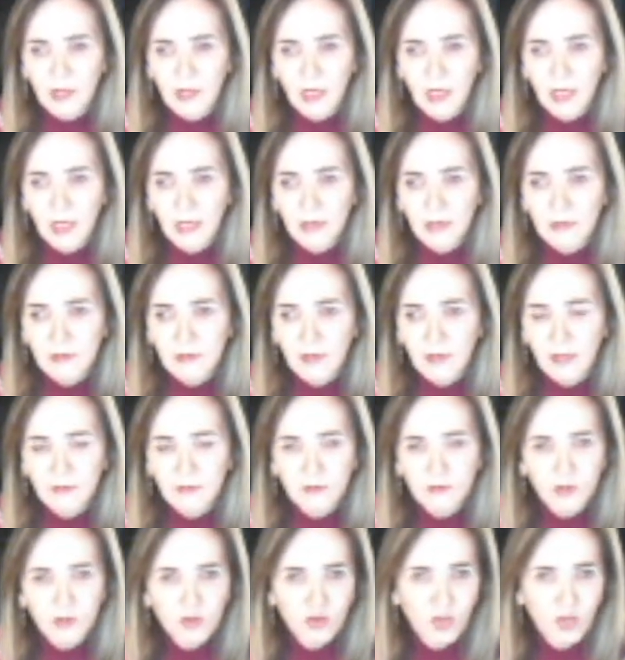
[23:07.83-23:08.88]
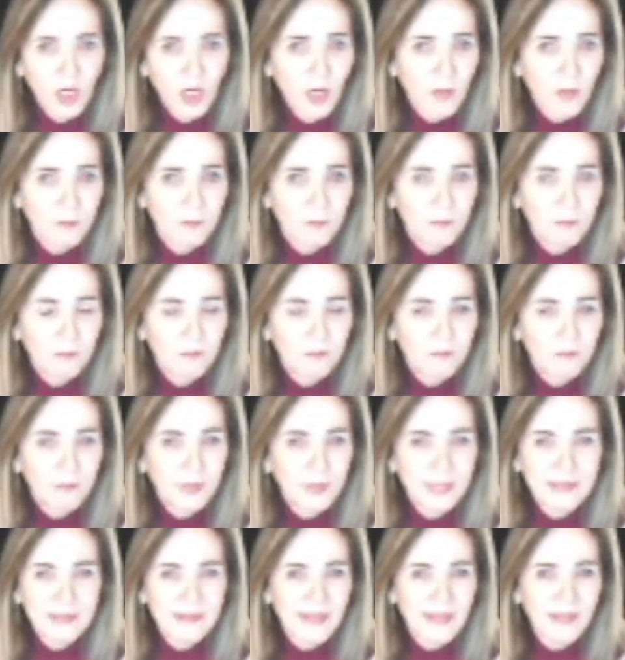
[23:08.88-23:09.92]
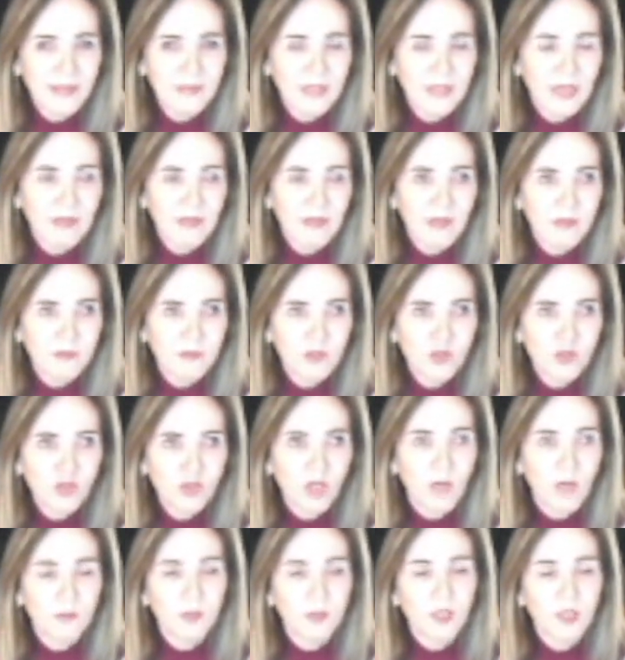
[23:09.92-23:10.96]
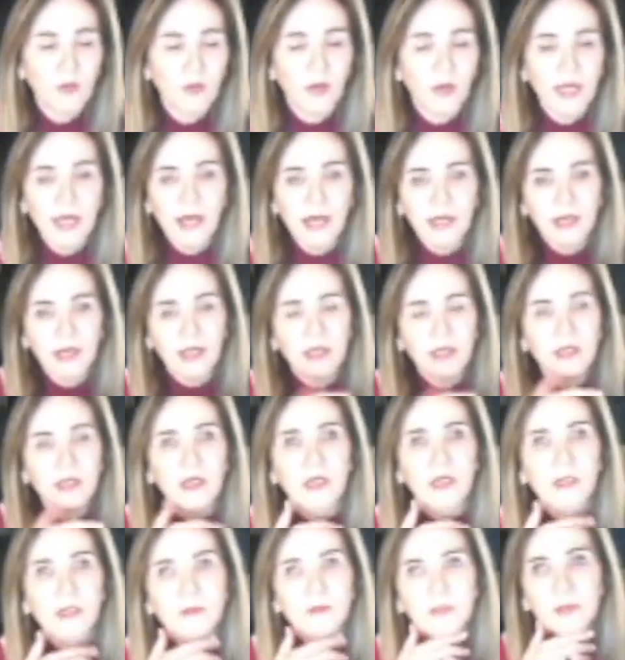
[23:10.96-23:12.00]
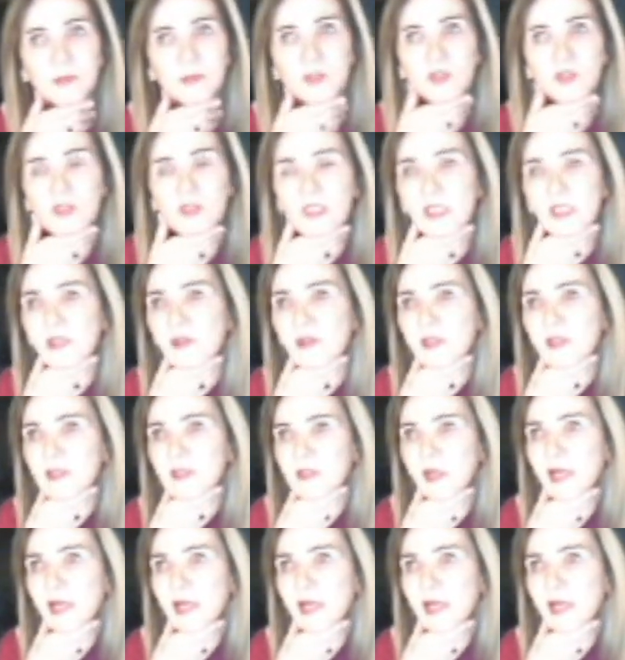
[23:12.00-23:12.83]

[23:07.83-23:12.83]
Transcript: I love to shop, but it's not that I love to shop. I had a, let me just tell you this.